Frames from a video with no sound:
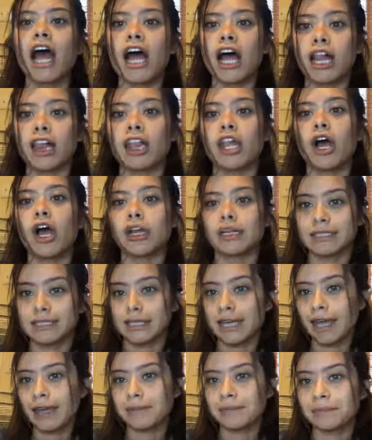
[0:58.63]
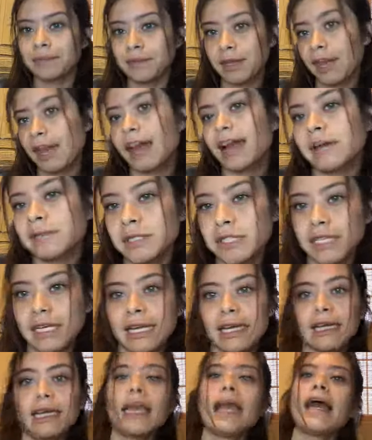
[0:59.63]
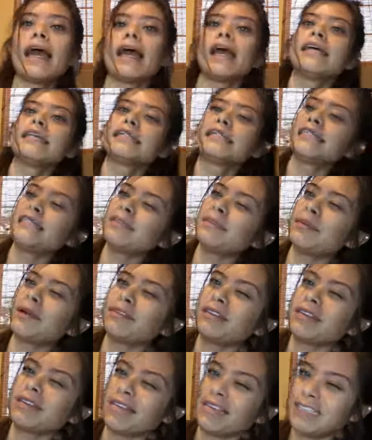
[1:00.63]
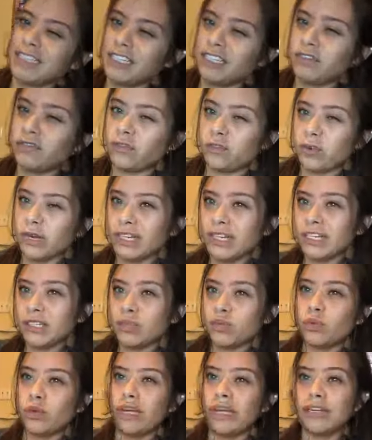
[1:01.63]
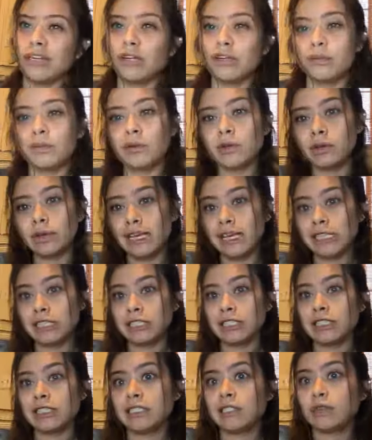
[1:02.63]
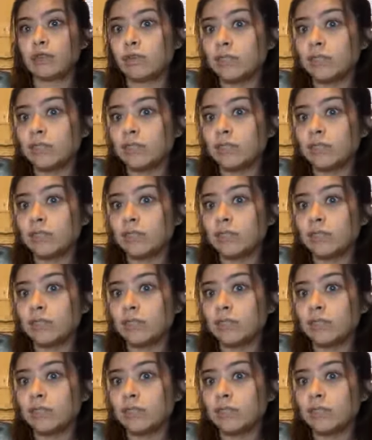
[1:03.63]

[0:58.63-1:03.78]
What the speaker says: A long time. I'm just kidding. Since about the 1940s, when criminal agencies